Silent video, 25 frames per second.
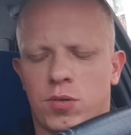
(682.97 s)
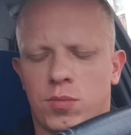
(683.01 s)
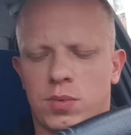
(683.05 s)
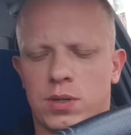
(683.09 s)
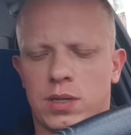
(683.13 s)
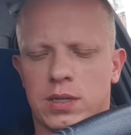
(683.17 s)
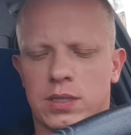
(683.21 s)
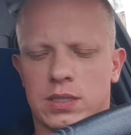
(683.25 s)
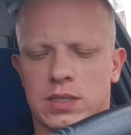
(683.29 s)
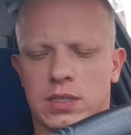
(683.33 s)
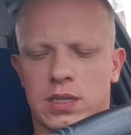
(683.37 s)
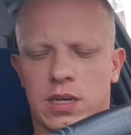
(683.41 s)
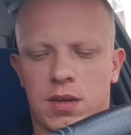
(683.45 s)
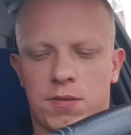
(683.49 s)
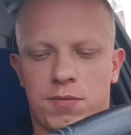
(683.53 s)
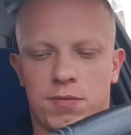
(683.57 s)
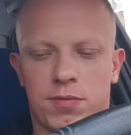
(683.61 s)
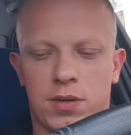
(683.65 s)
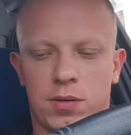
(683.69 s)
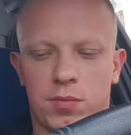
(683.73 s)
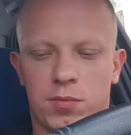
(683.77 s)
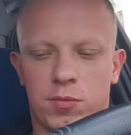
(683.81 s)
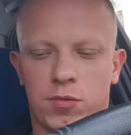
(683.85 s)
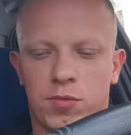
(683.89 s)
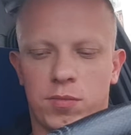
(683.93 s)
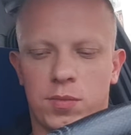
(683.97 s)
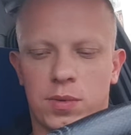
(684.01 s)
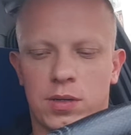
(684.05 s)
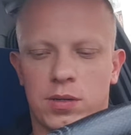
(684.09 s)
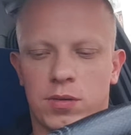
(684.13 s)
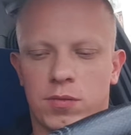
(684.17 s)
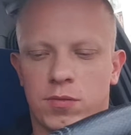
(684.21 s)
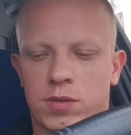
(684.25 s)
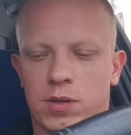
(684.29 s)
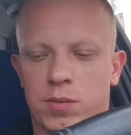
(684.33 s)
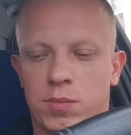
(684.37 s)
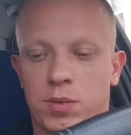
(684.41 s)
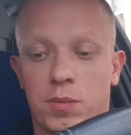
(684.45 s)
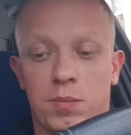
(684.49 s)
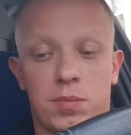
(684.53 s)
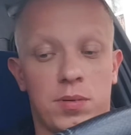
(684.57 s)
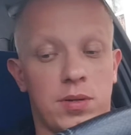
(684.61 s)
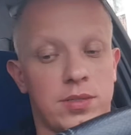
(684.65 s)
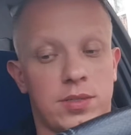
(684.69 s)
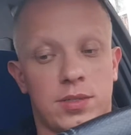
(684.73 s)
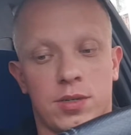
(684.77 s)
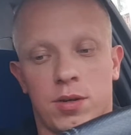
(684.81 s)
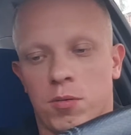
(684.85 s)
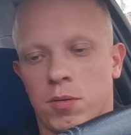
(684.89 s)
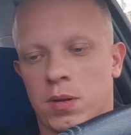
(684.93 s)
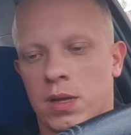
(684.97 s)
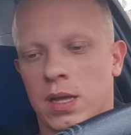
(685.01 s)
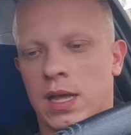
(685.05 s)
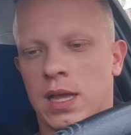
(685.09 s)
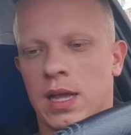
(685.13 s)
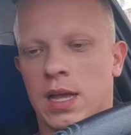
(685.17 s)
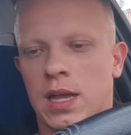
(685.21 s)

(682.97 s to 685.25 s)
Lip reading: there's a free movement of the people, so